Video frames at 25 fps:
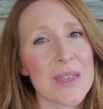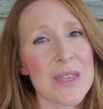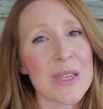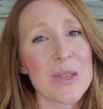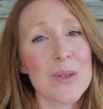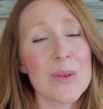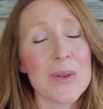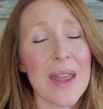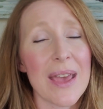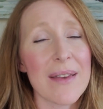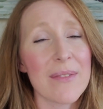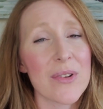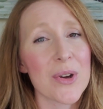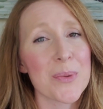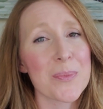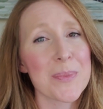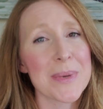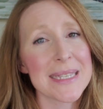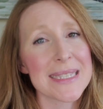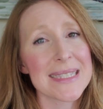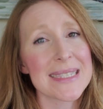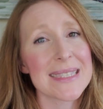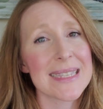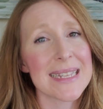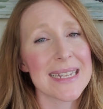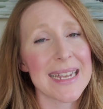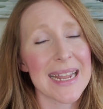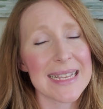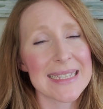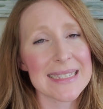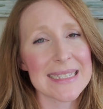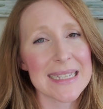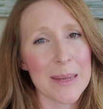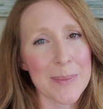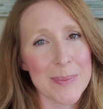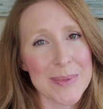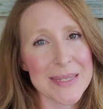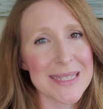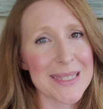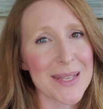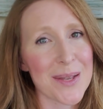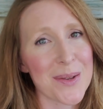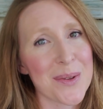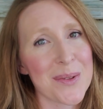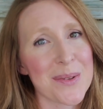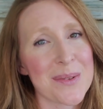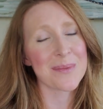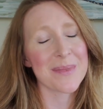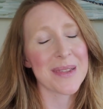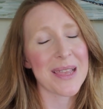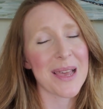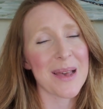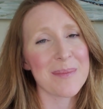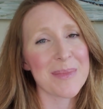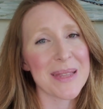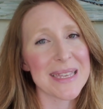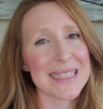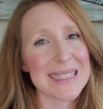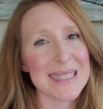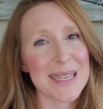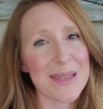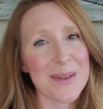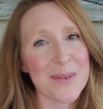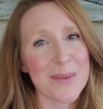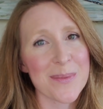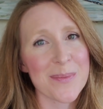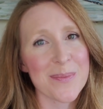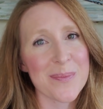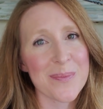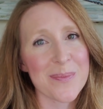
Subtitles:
you never miss the next episode. God bless you.